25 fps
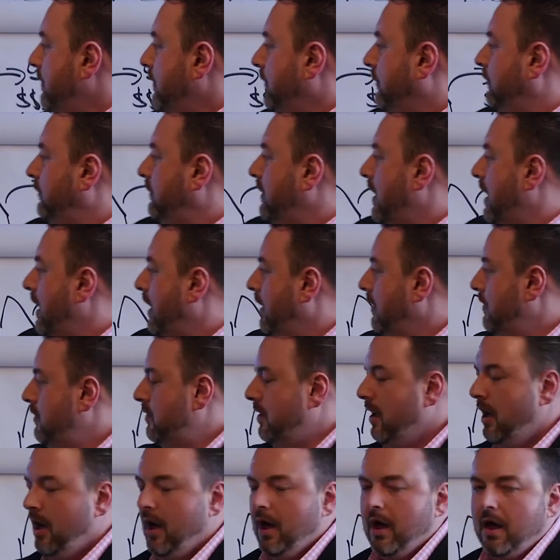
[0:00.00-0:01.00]
on stage,
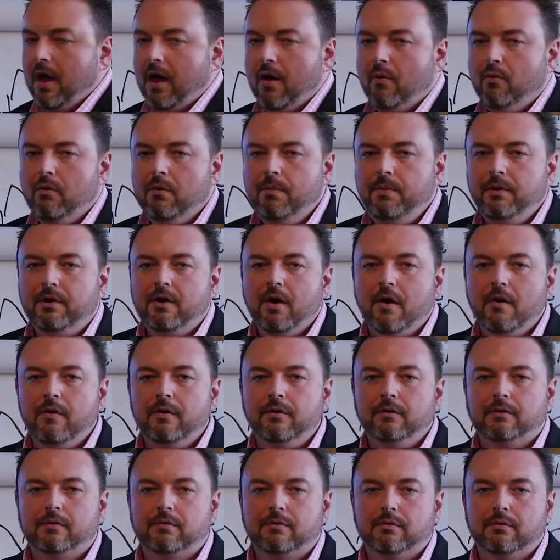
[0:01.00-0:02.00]
and we'll
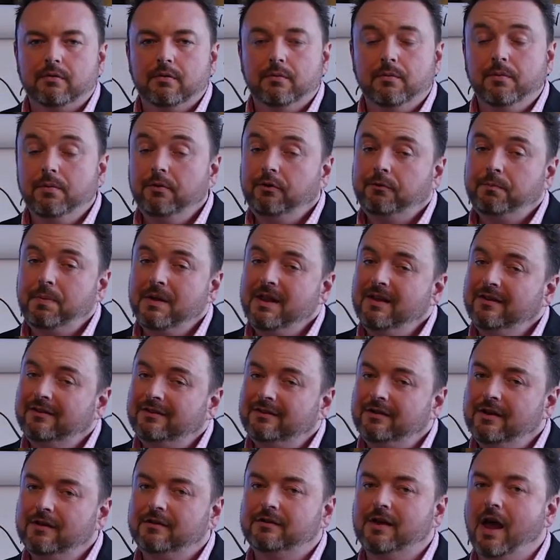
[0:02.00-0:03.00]
be spending
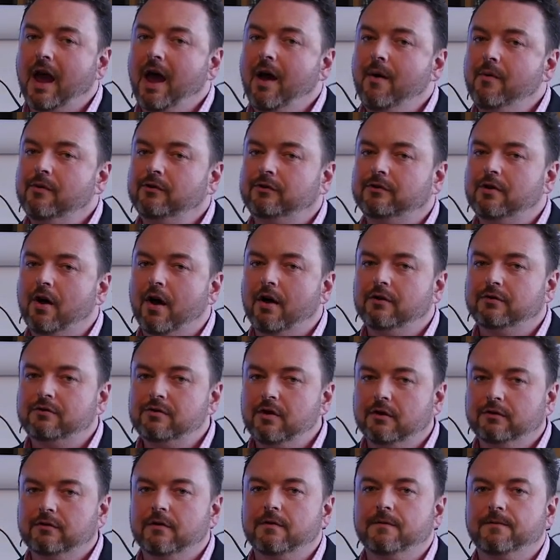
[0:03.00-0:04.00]
6 hours, guys,
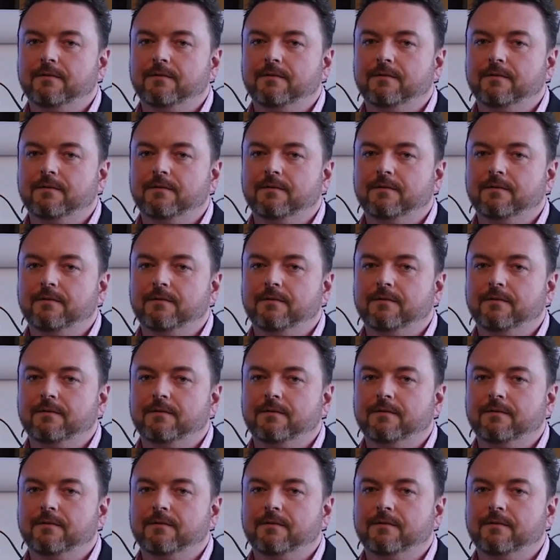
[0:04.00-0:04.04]
just on